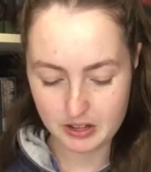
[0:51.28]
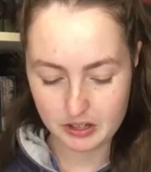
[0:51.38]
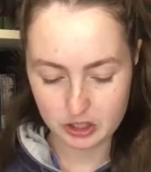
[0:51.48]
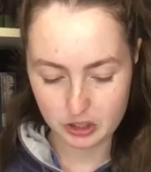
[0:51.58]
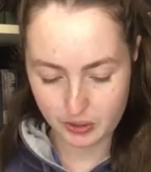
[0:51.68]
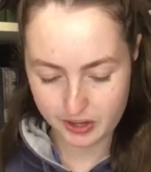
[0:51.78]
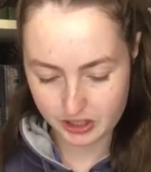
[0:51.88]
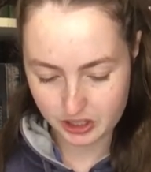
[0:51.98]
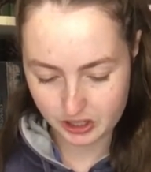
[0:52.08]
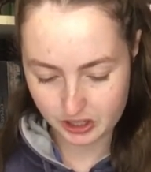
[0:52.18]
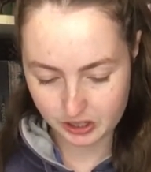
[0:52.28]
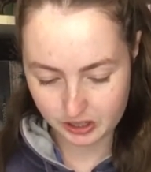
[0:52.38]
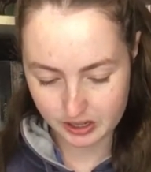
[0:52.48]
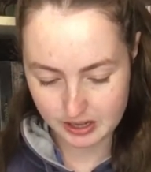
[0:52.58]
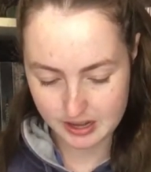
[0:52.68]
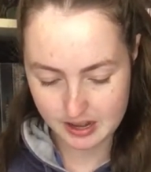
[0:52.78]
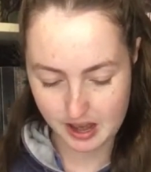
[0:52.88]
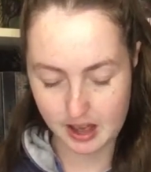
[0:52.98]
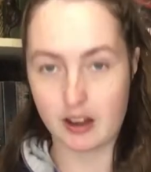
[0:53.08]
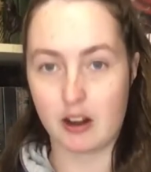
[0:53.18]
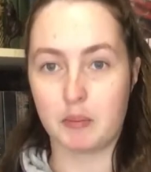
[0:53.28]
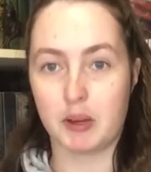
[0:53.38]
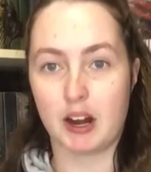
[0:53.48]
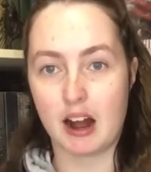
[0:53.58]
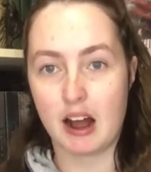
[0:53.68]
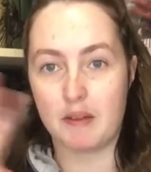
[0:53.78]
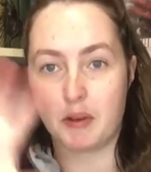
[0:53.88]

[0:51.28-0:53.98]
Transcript: talking to you, and I'm going to have